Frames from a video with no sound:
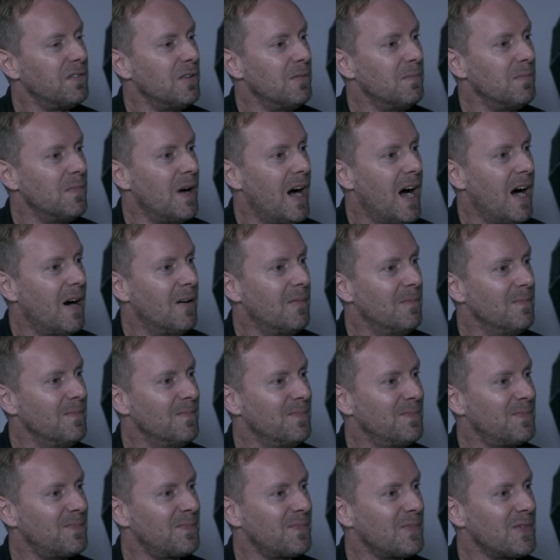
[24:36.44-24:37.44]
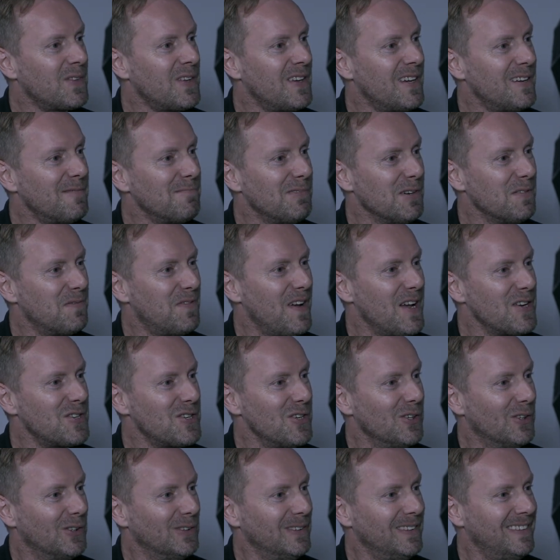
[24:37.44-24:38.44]
from um, uh,
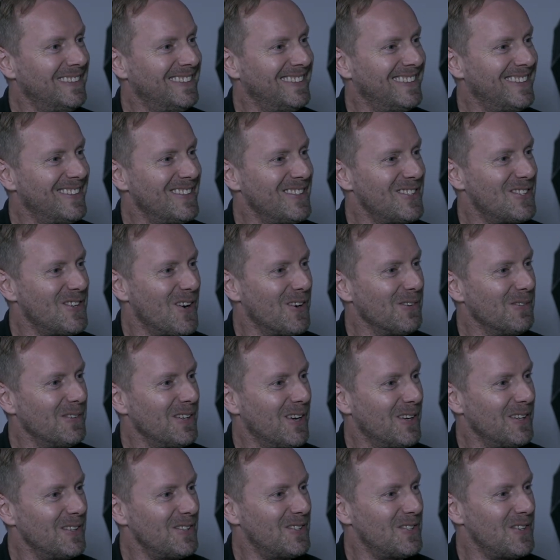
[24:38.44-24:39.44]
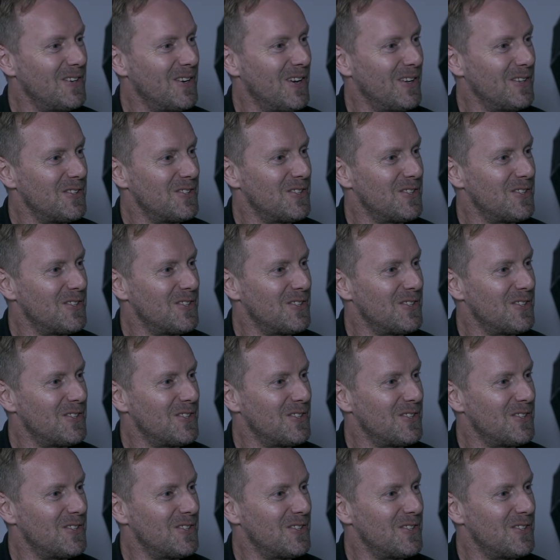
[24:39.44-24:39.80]
professional. Uh, Jean, not not